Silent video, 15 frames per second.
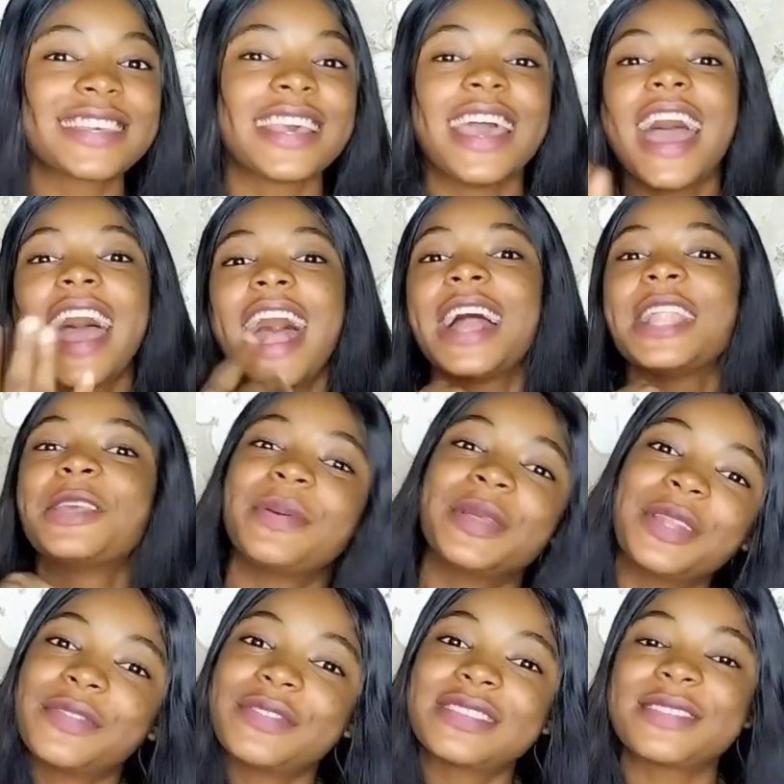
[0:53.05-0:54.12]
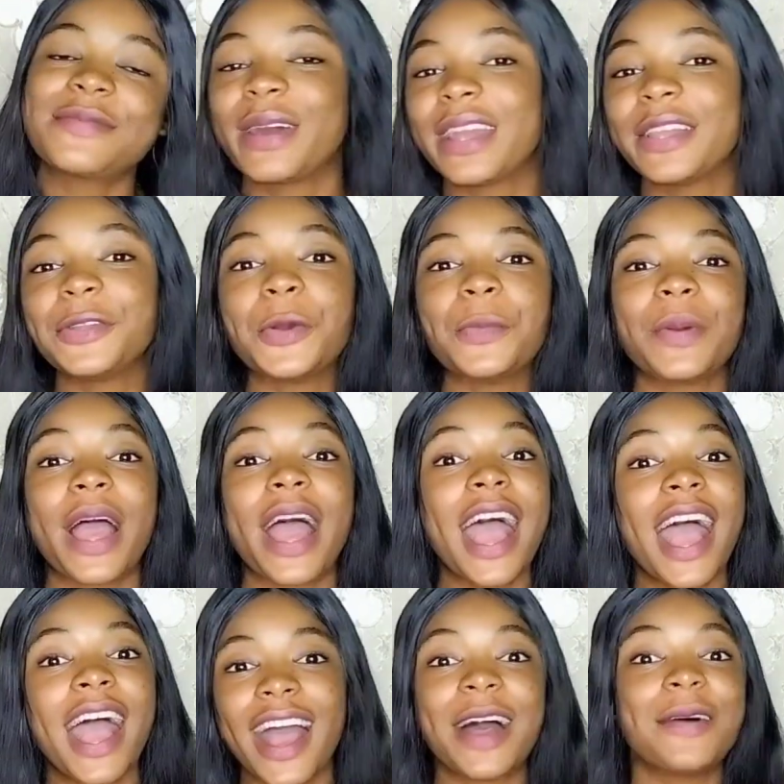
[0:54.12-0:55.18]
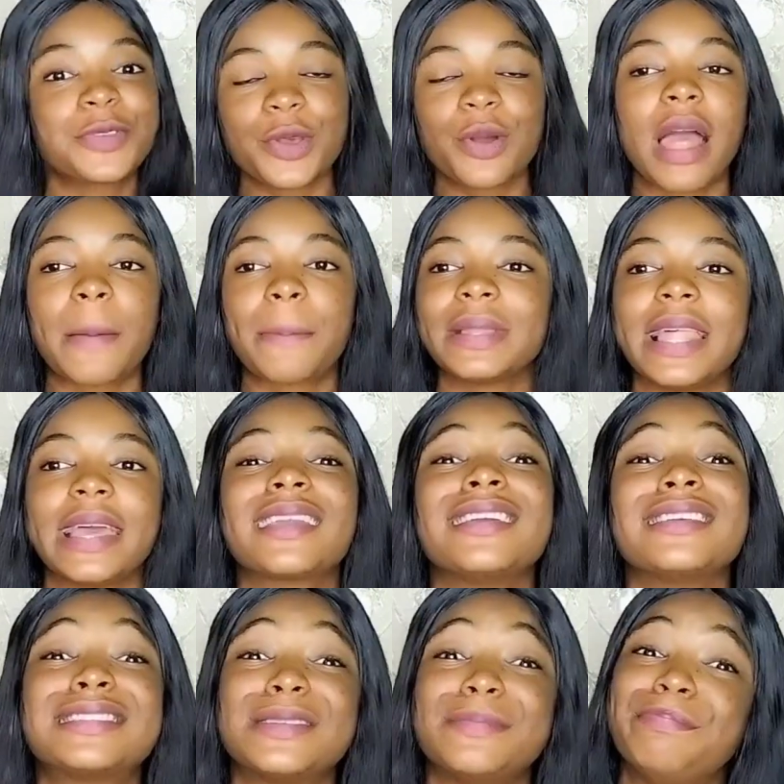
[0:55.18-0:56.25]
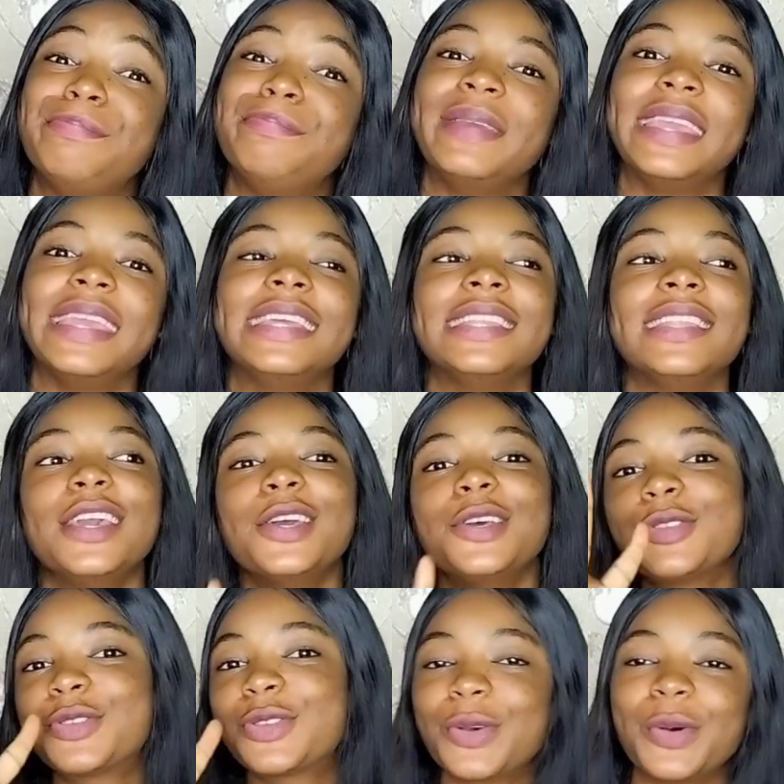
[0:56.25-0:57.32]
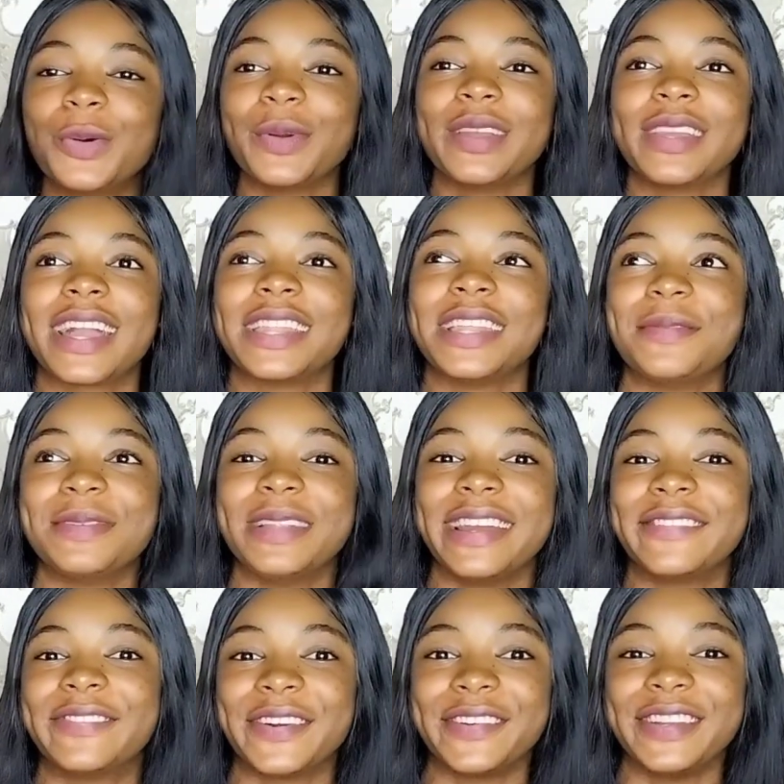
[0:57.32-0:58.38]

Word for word: and a beautiful smile yo ah i'm so happy like it's been two weeks, and i'm like for real